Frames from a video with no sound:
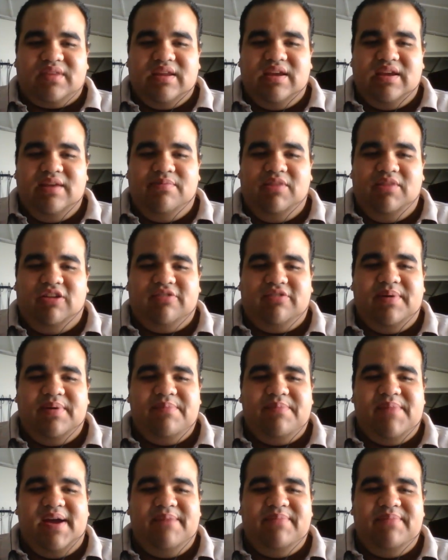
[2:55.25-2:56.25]
it blows my
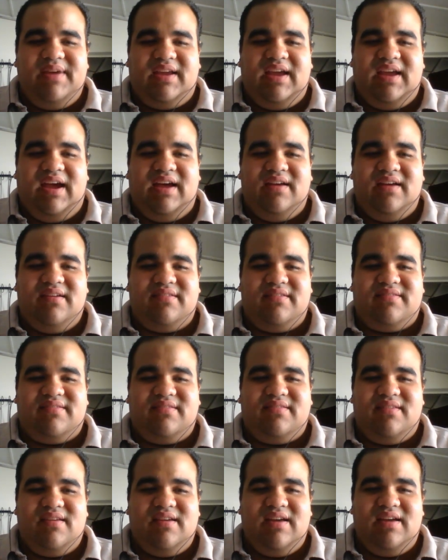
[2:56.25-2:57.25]
mind
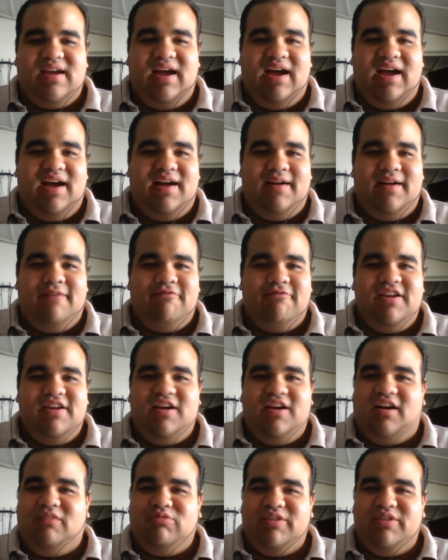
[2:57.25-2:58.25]
because uh,
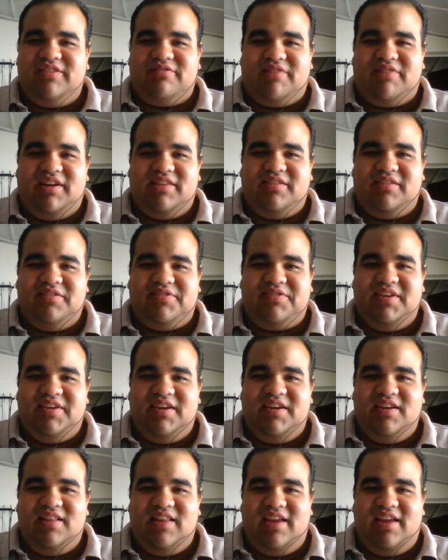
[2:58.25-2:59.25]
we always try to
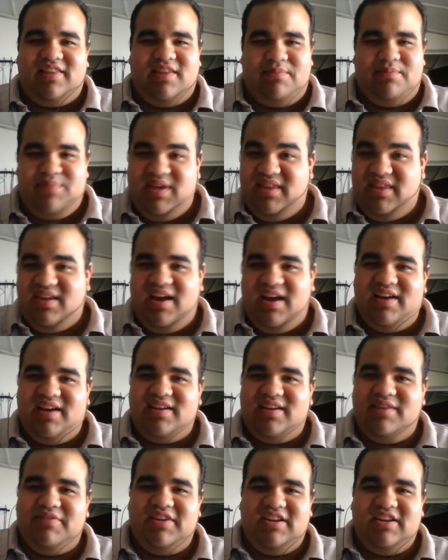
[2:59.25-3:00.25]
see like the media,
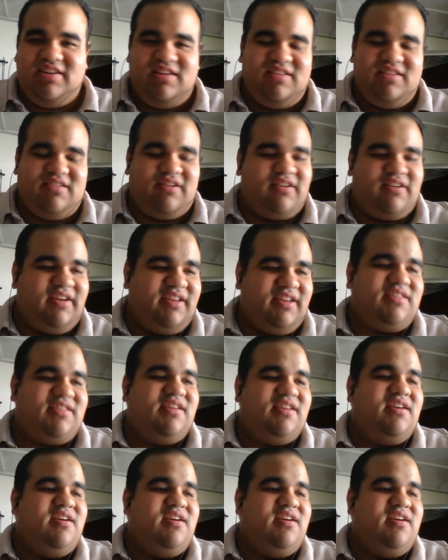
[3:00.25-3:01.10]
even in internet,